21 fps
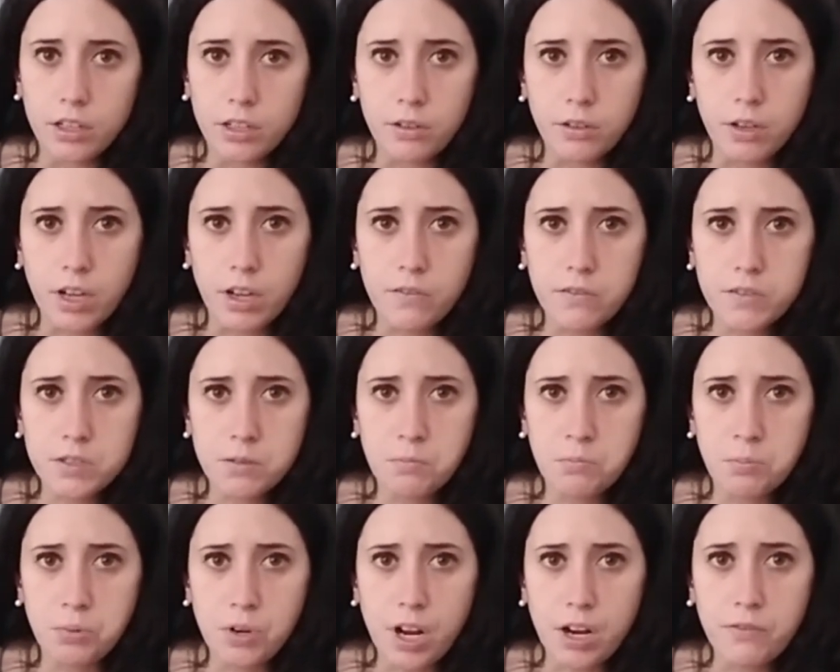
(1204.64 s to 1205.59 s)
Have some
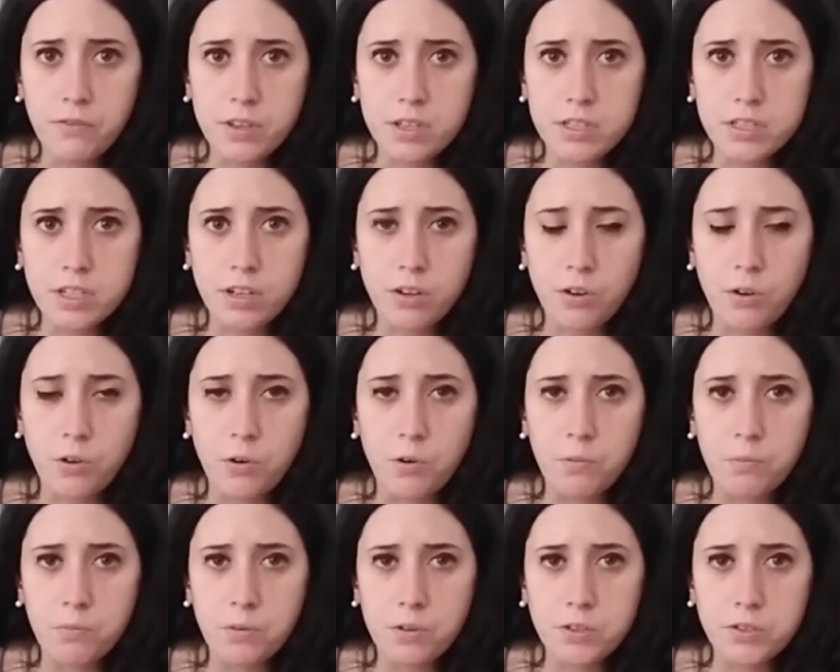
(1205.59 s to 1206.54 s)
breakfast at
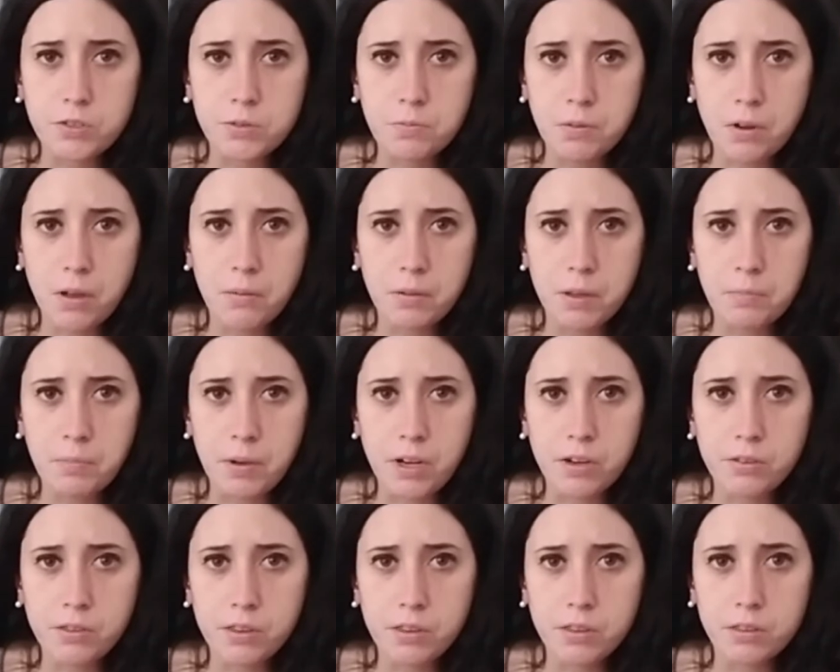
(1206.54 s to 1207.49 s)
home, which is probably better
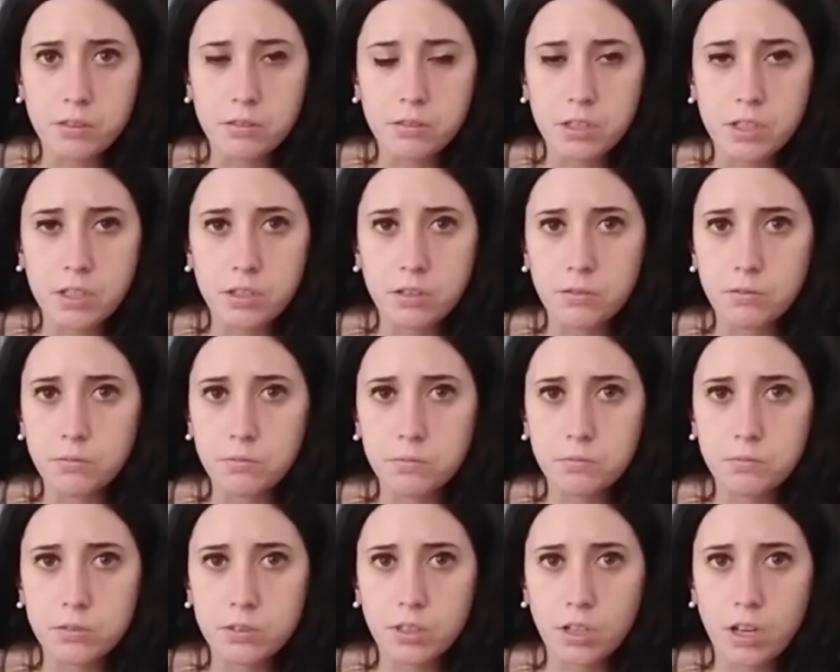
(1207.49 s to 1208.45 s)
than,
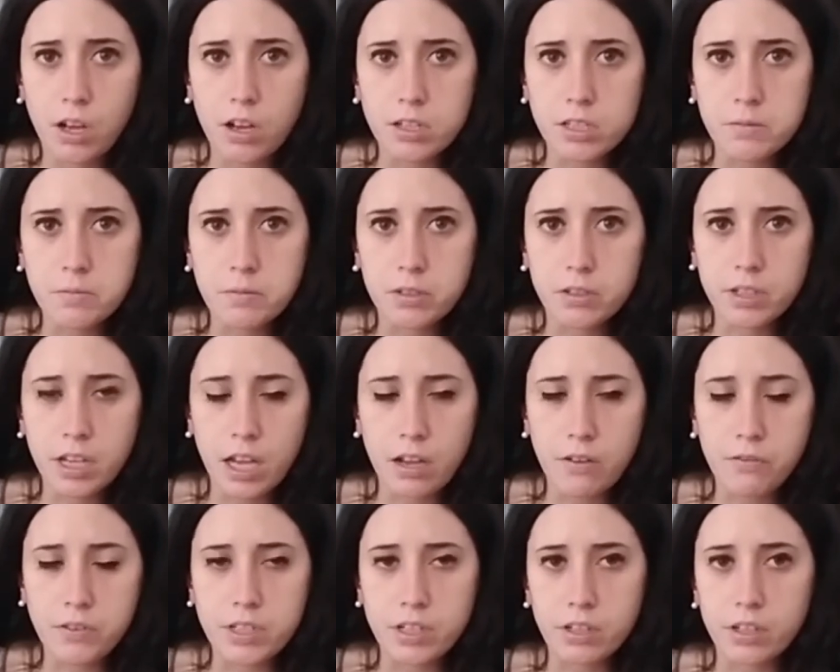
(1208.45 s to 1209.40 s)
the hospital
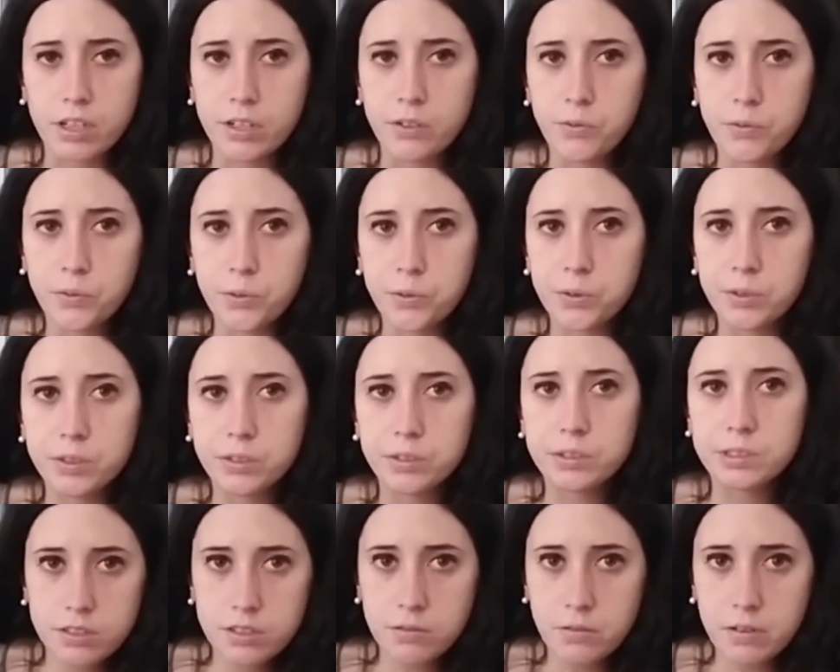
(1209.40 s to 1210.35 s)
cafeteria food.
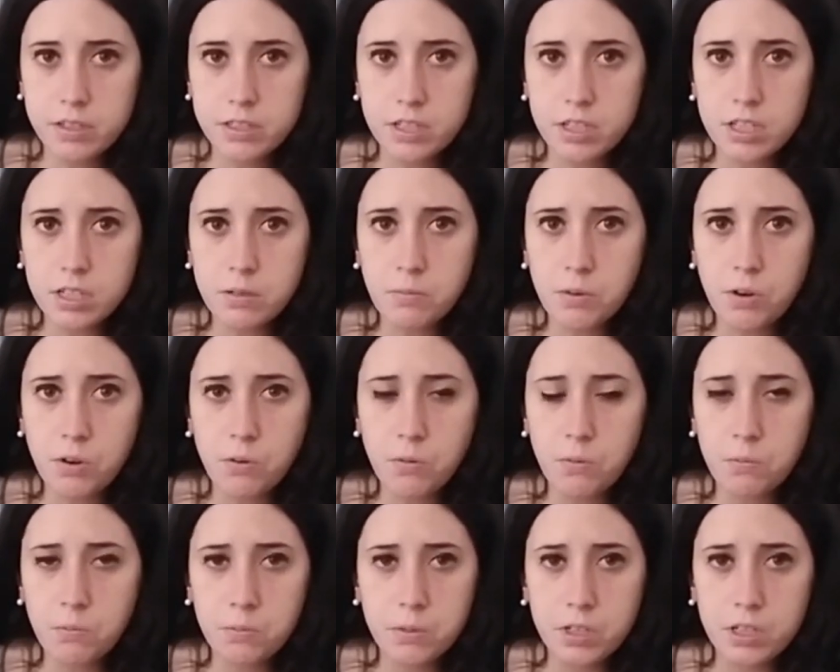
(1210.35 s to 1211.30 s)
So I sent him
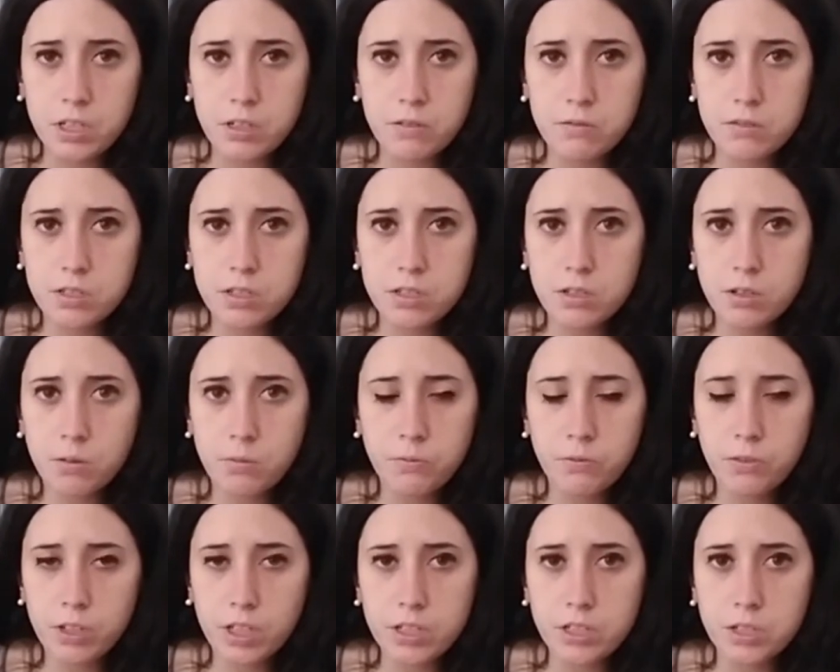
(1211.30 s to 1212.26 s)
home, and he was just home
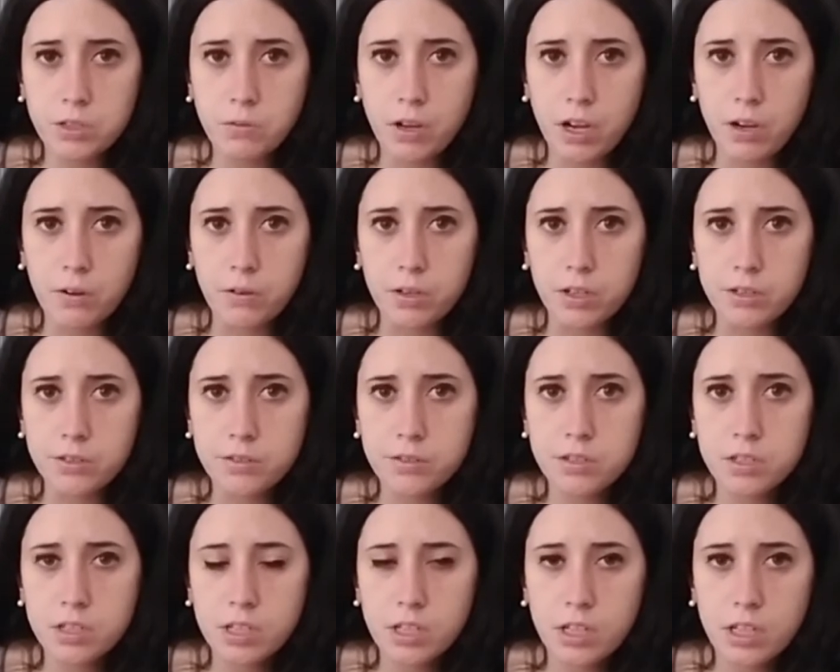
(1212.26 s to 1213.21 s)
for like 2
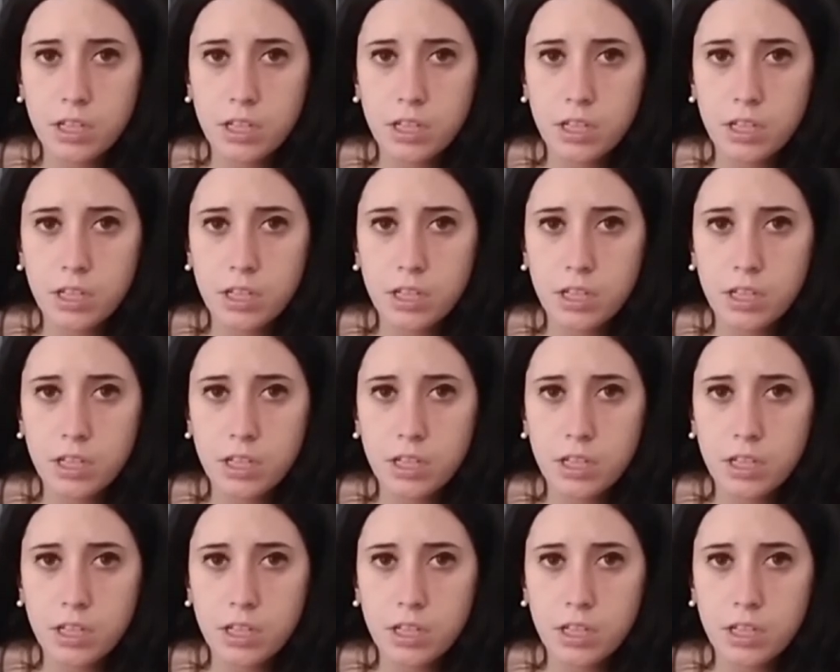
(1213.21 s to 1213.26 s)
hours.